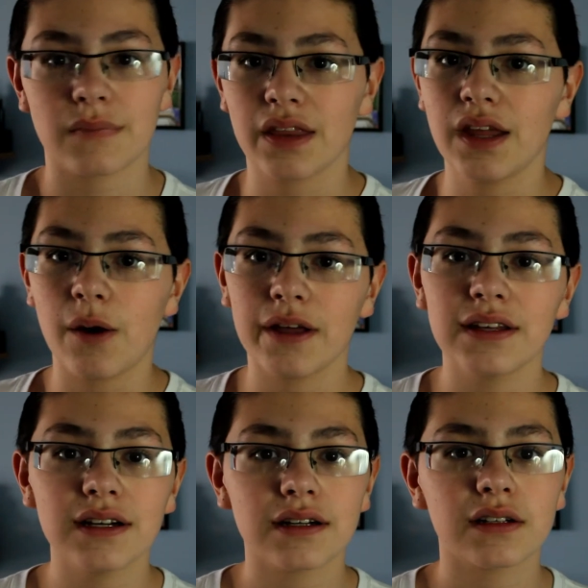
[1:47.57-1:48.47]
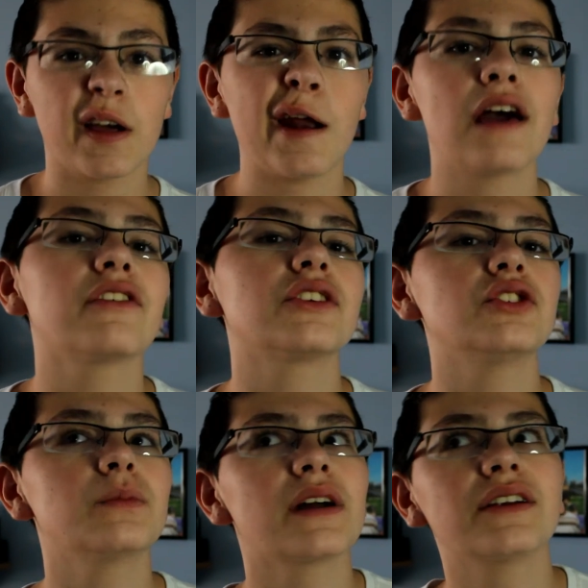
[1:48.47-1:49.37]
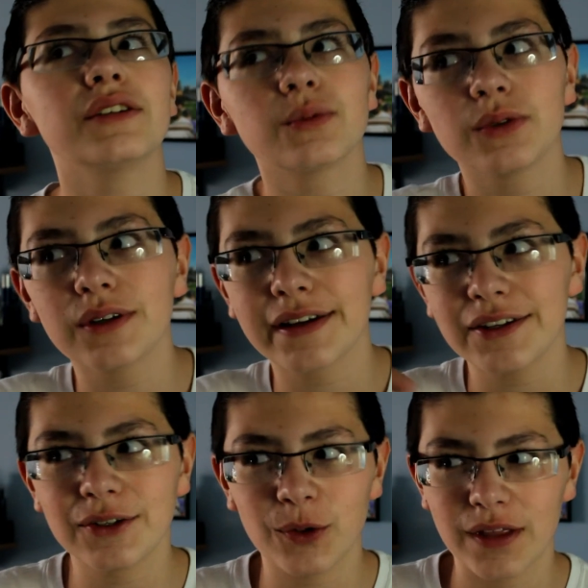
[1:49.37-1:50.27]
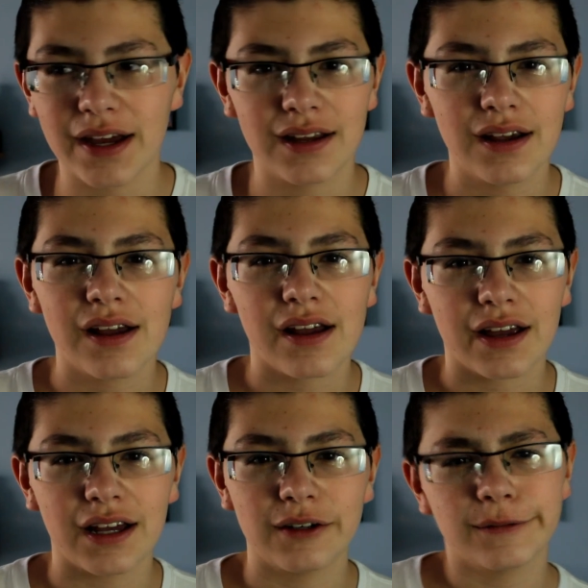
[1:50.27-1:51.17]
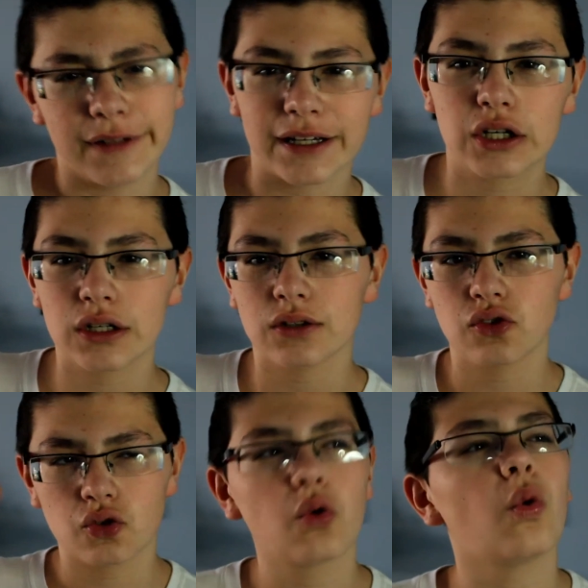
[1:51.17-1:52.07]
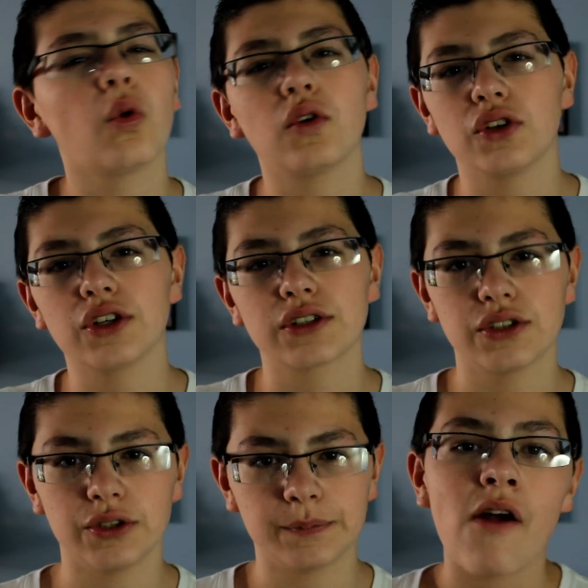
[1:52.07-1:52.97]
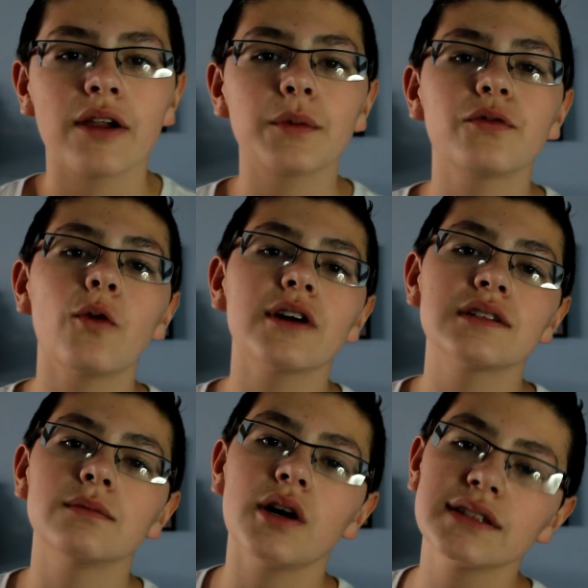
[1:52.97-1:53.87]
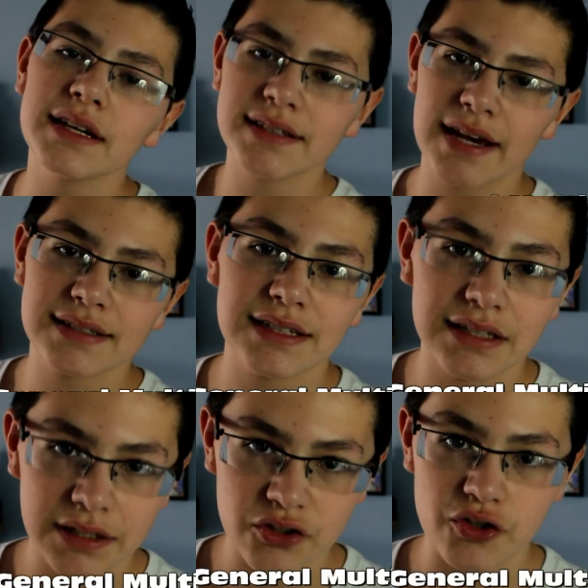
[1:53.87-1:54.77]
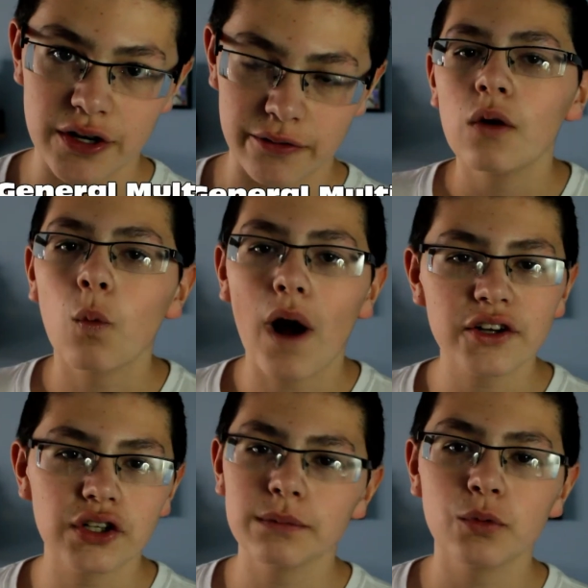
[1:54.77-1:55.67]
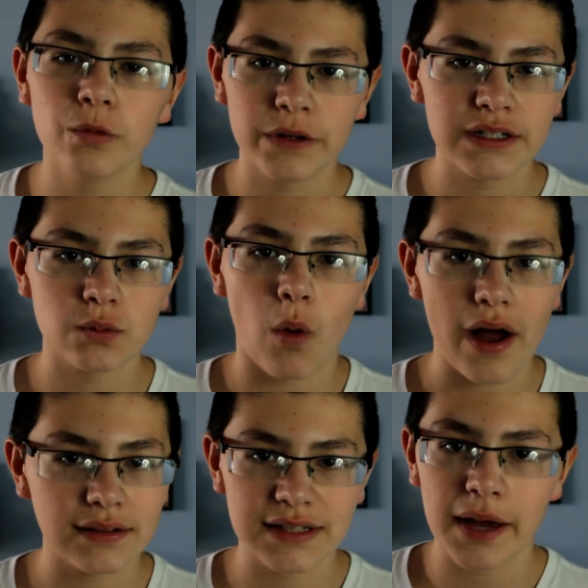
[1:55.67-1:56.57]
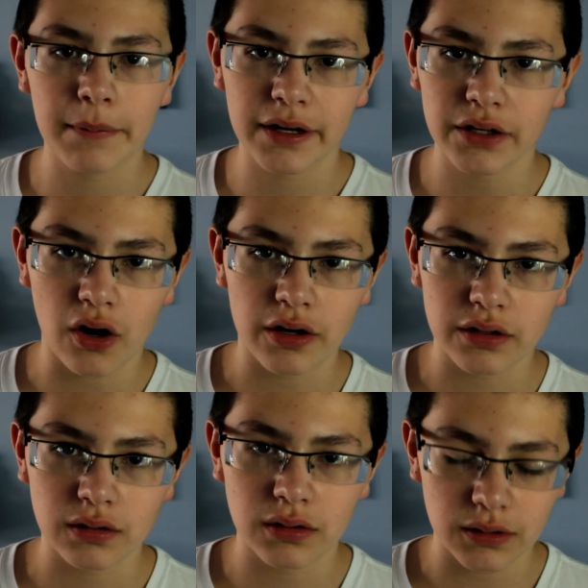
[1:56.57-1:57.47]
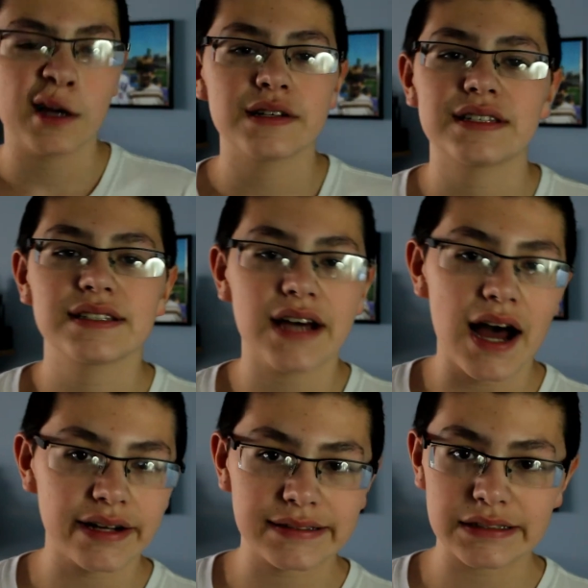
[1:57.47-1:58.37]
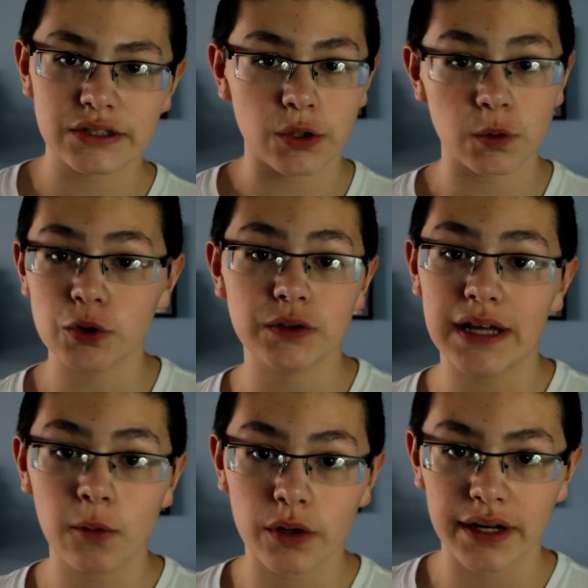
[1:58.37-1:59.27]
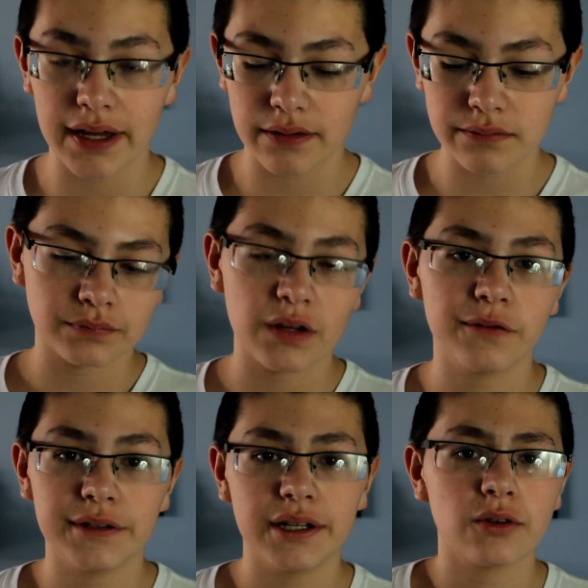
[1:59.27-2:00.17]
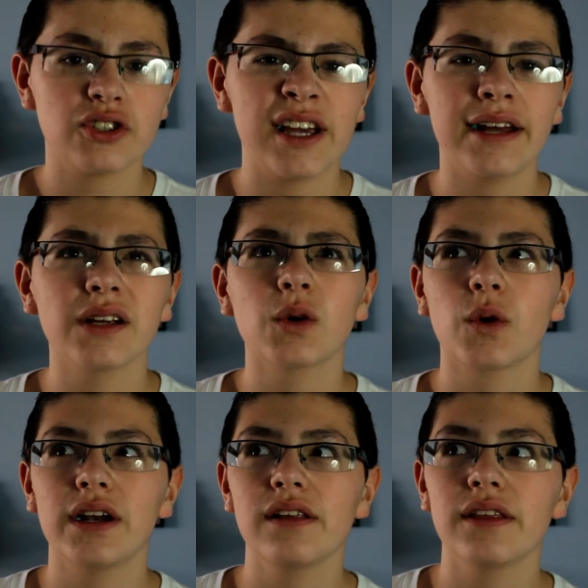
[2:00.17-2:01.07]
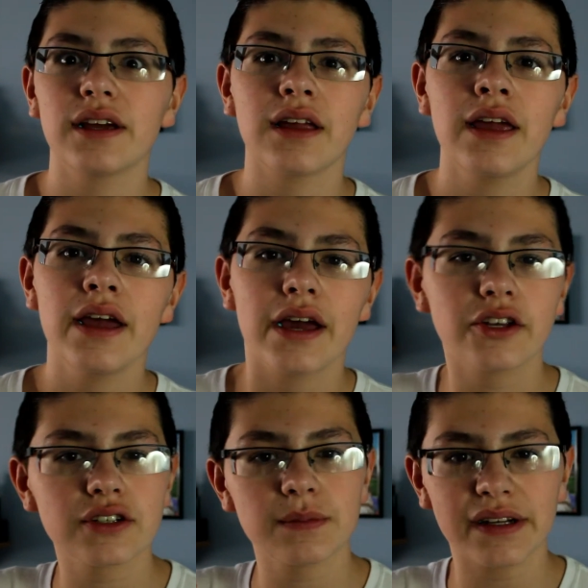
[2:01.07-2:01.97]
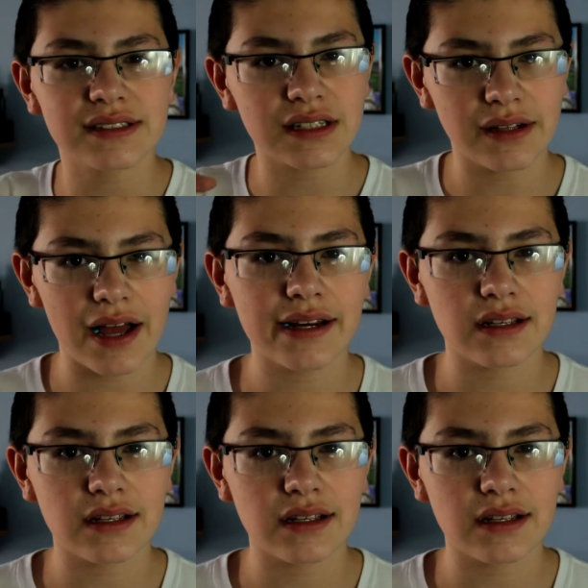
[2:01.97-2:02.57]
I think that having two monitors will get you that kind of like cool look too. Number four is multitasking in general. Watching movies while typing an article, stocks, social networking, video chatting, or anything, it just makes it a lot